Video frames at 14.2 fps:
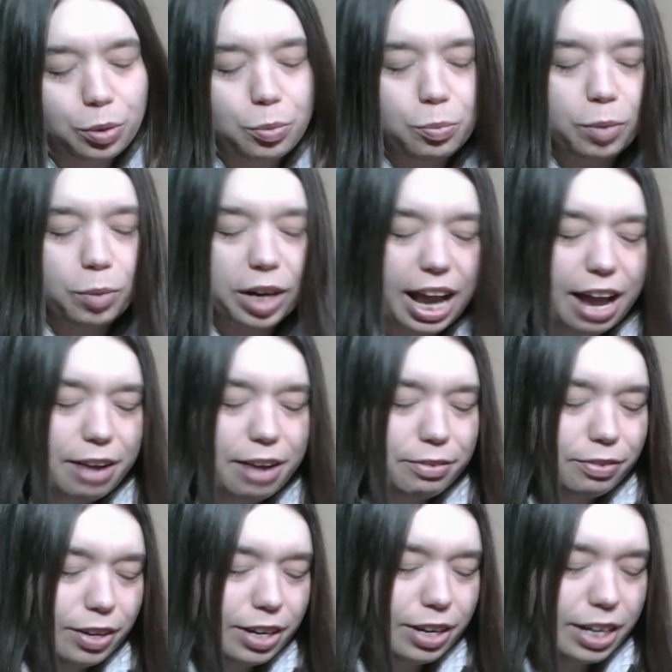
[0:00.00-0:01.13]

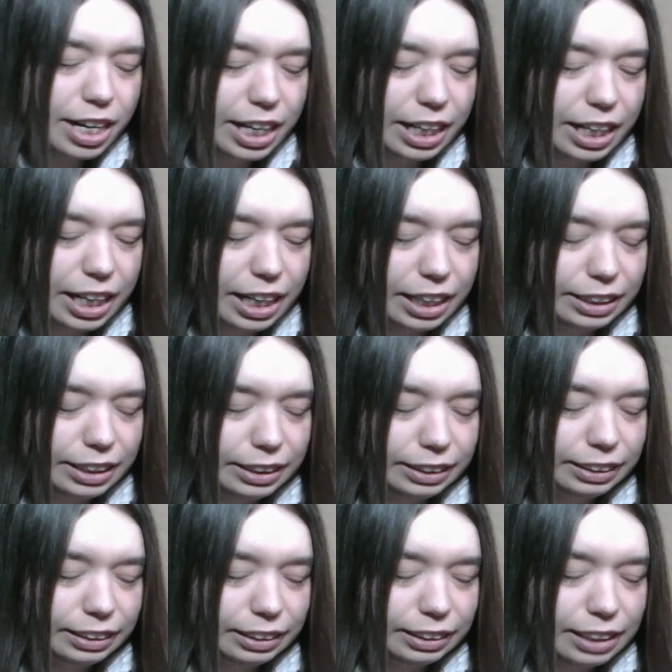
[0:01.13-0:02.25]
whatever it
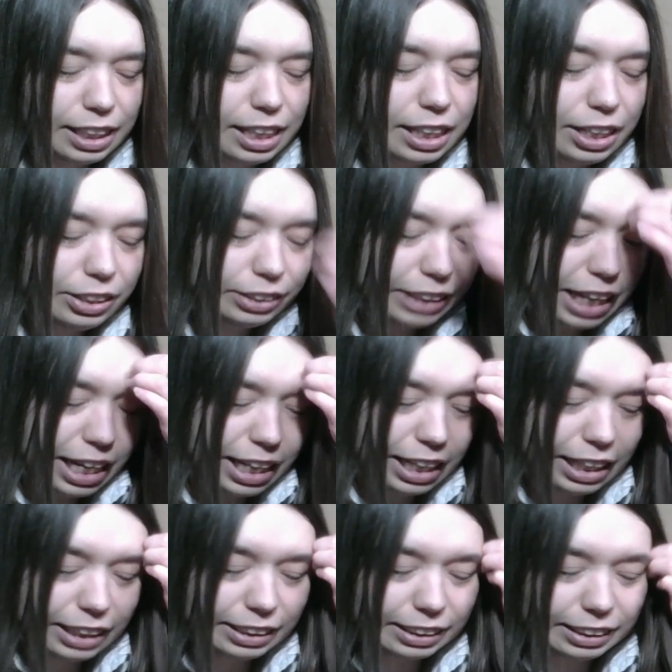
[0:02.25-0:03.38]
is that you're taking
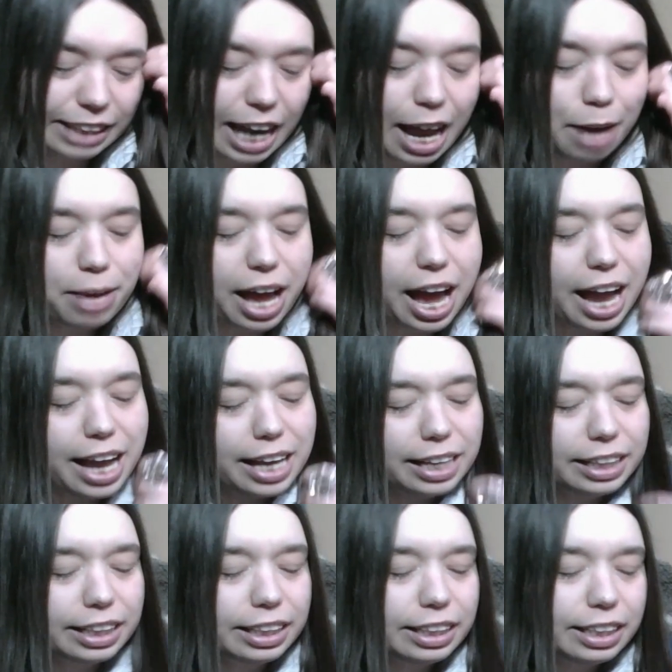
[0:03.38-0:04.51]
a stab
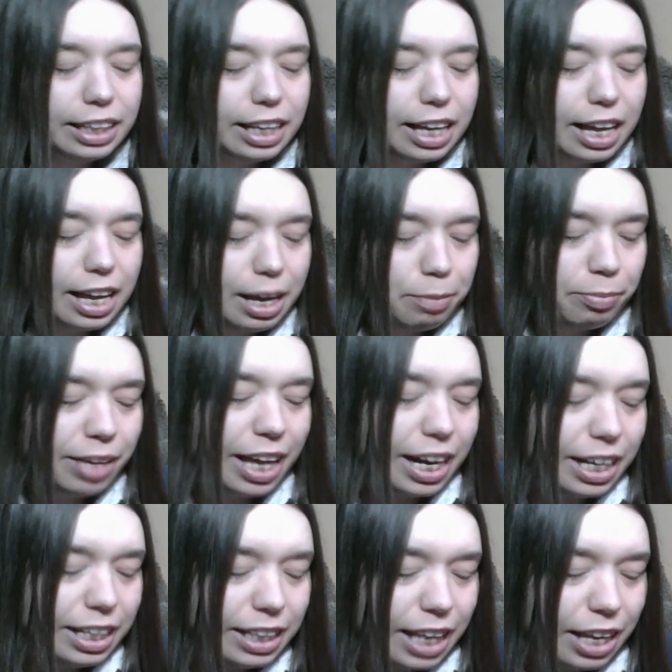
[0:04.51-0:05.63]
at, I'm
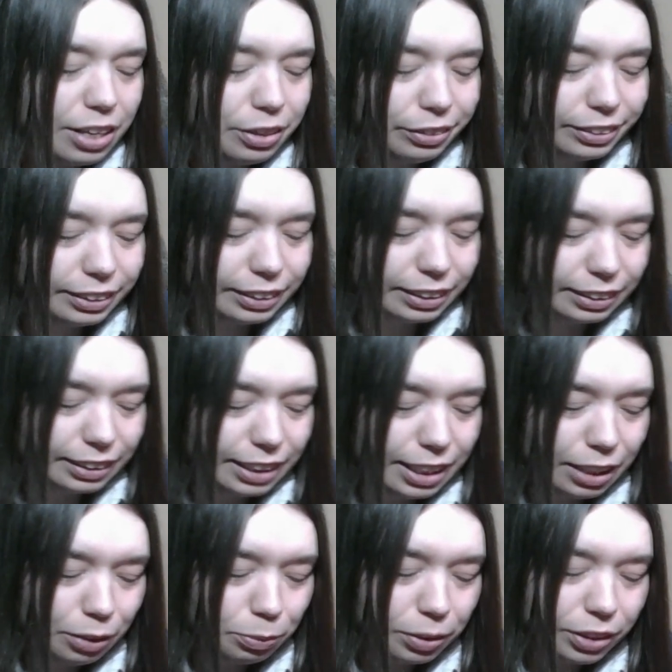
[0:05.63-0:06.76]
getting that you'll
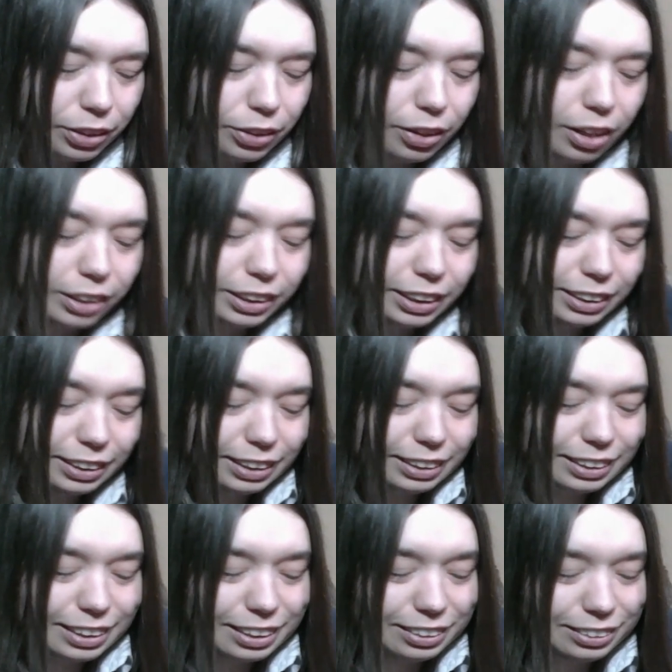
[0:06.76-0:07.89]
succeed with your artistic
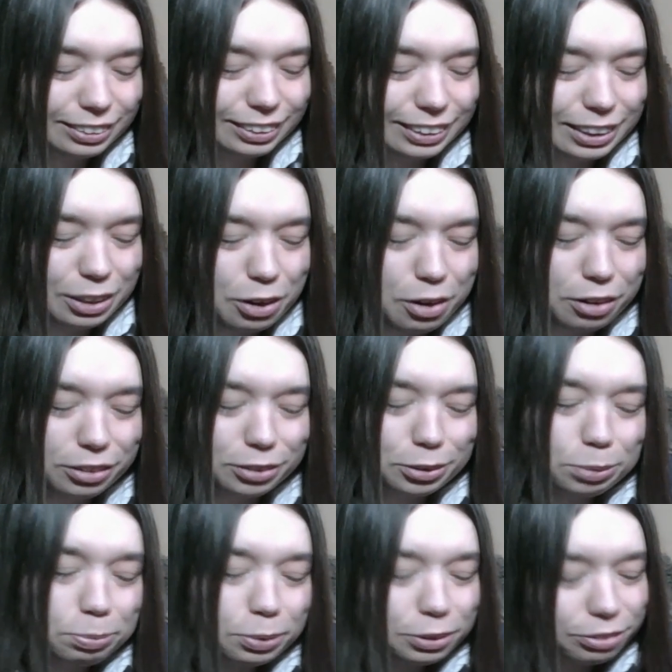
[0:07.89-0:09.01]
skills and
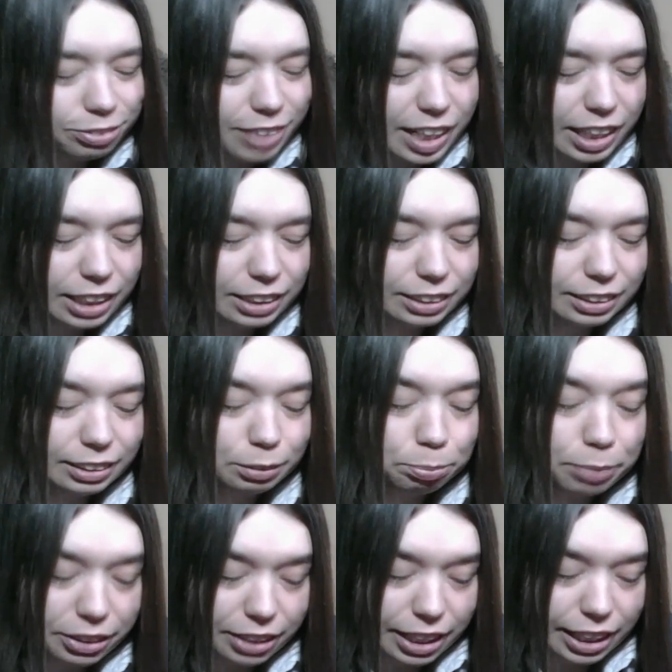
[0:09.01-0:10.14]
honorable fighting
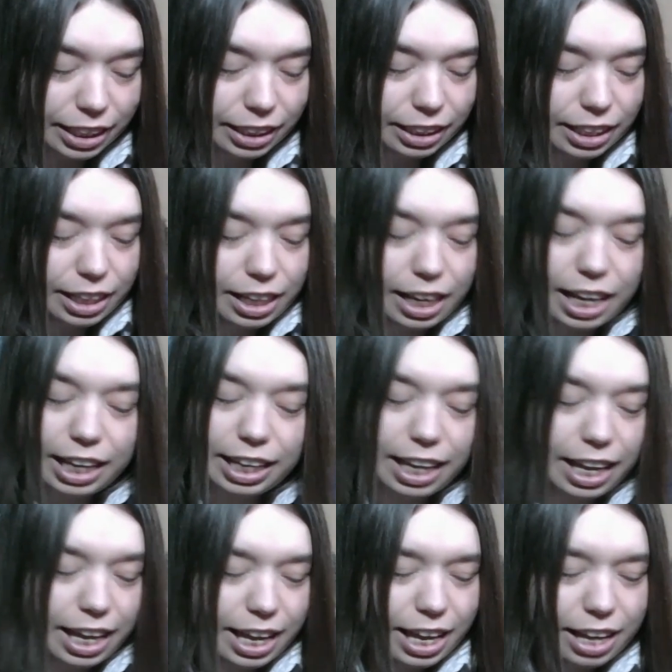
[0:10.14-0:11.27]
spirit,
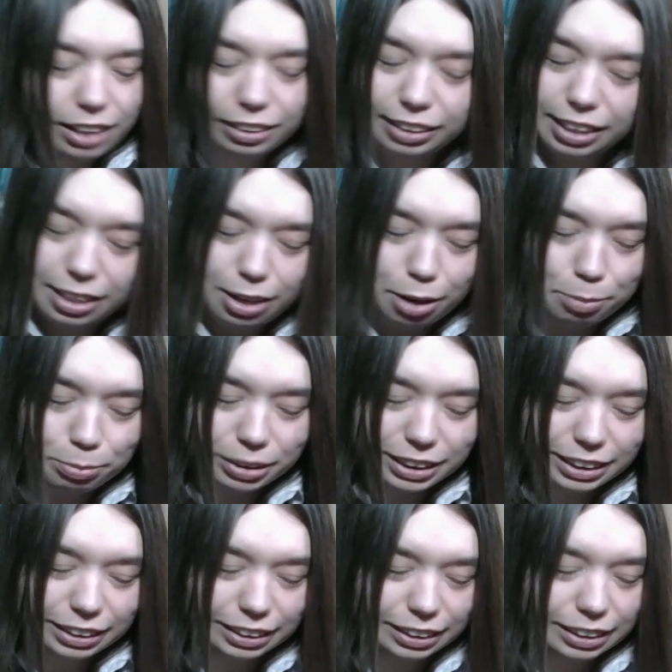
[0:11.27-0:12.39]
aka healthy
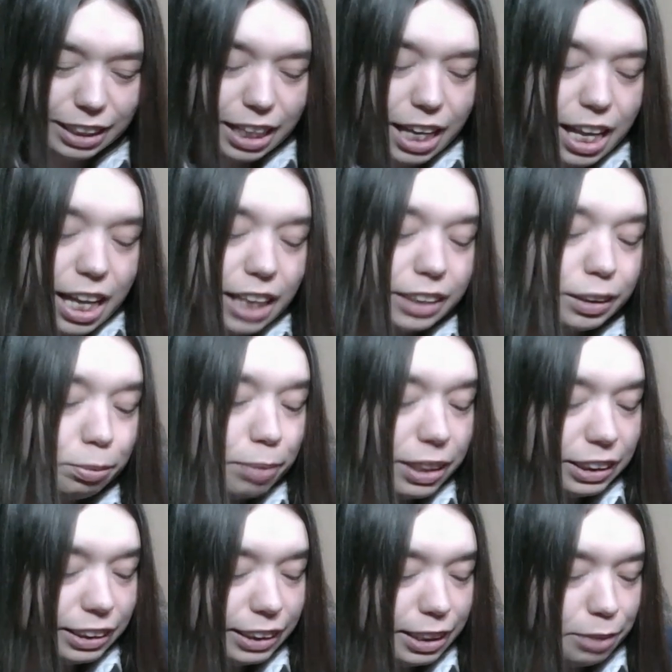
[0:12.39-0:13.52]
competition,
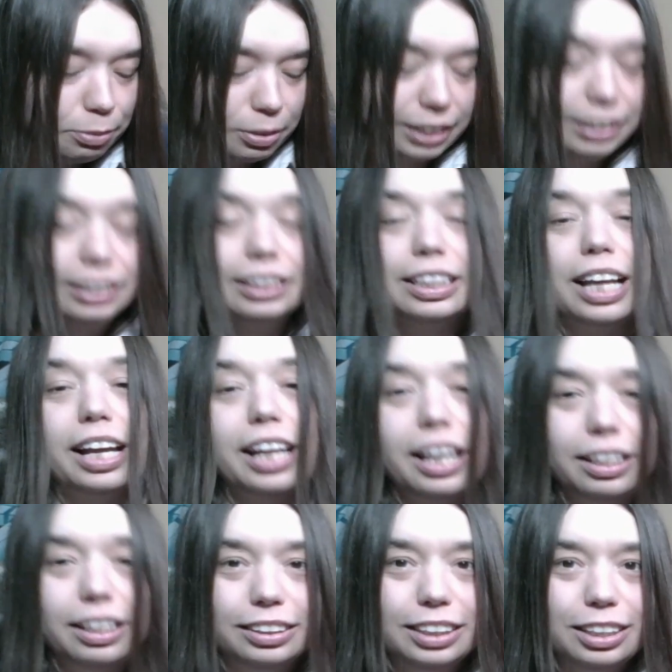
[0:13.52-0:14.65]
especially when that
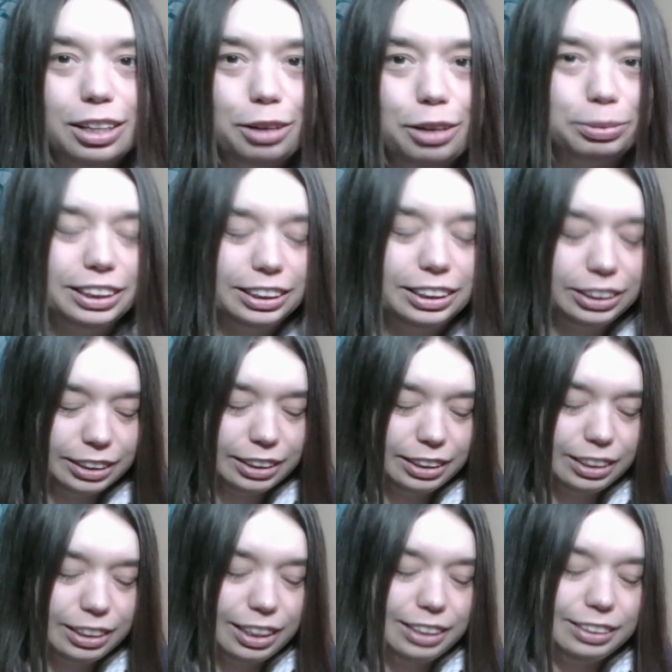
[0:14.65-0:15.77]
healthy
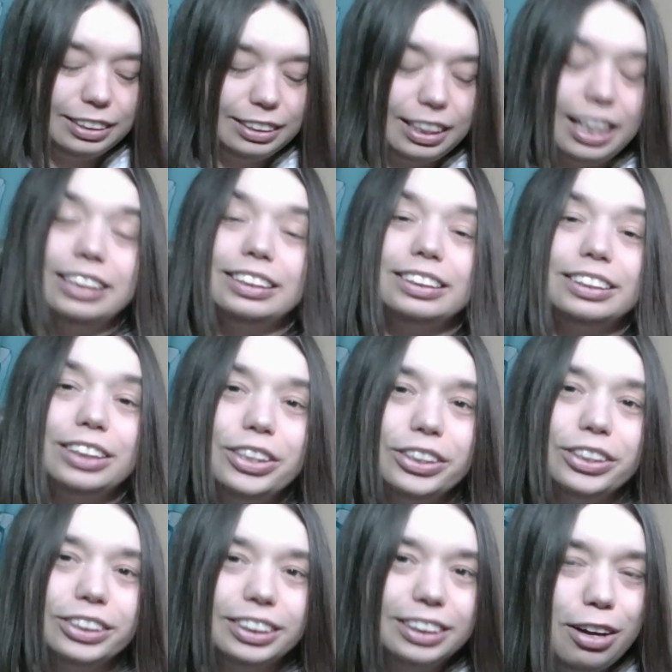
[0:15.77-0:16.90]
competition is against
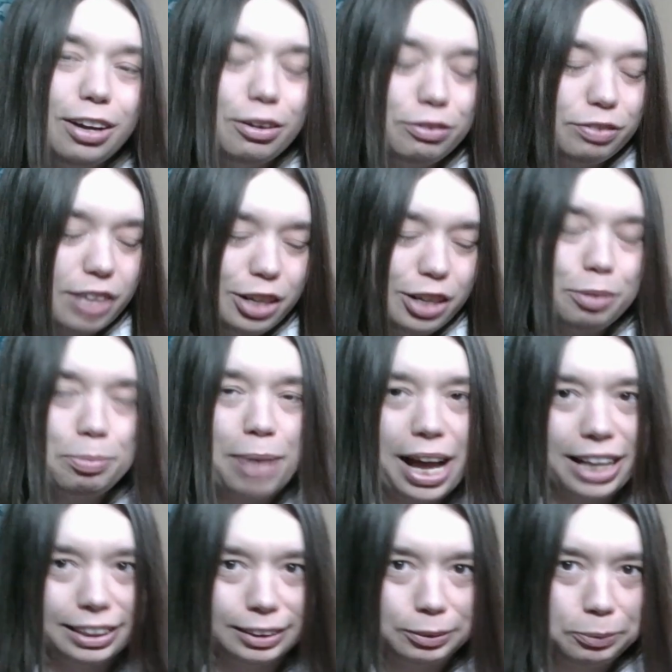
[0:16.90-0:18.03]
yourself and your
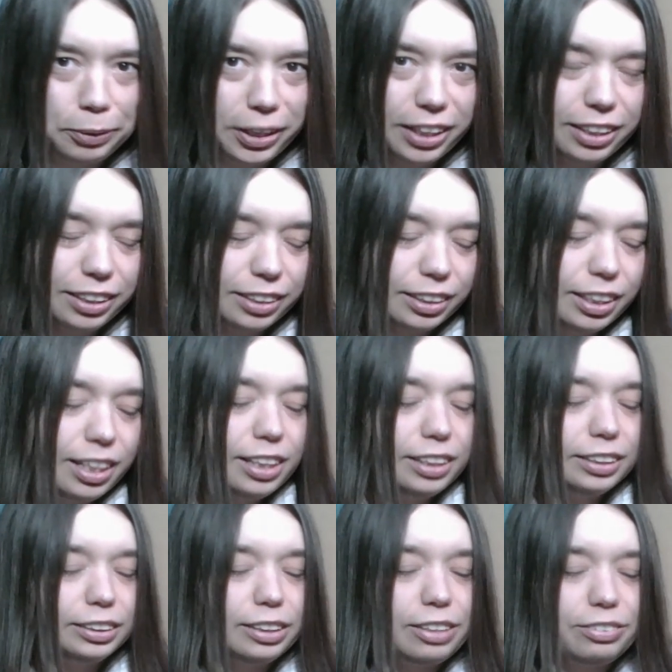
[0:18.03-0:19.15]
past work.
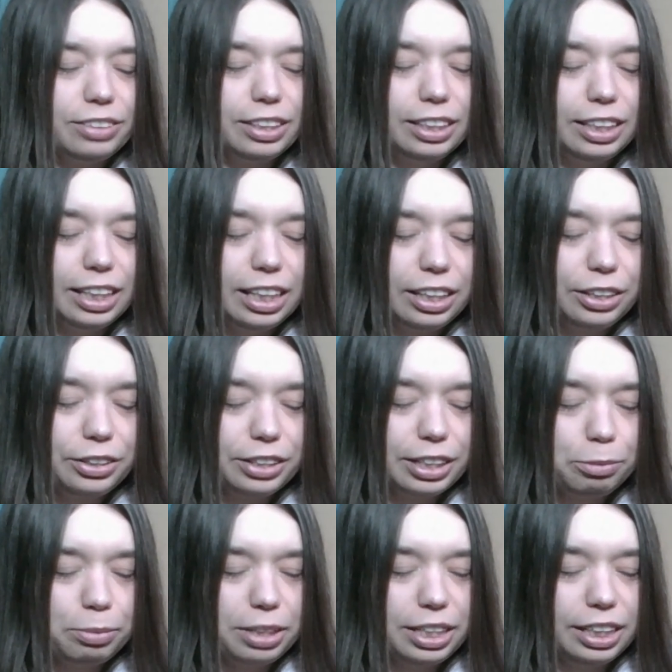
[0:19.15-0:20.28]
So I feel like you're going to
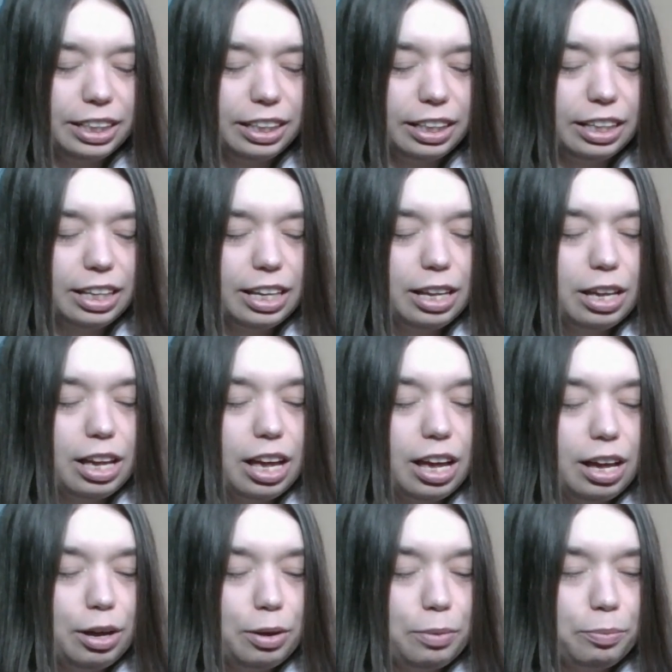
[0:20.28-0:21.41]
be
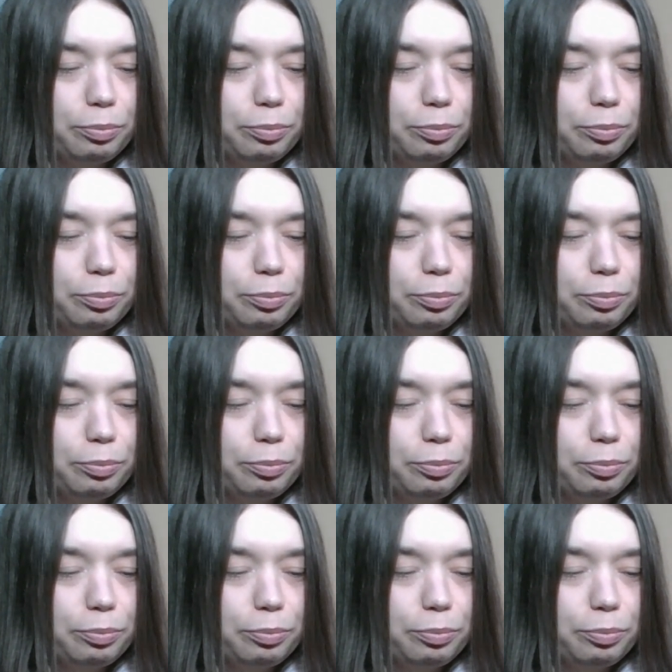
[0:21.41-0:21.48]
I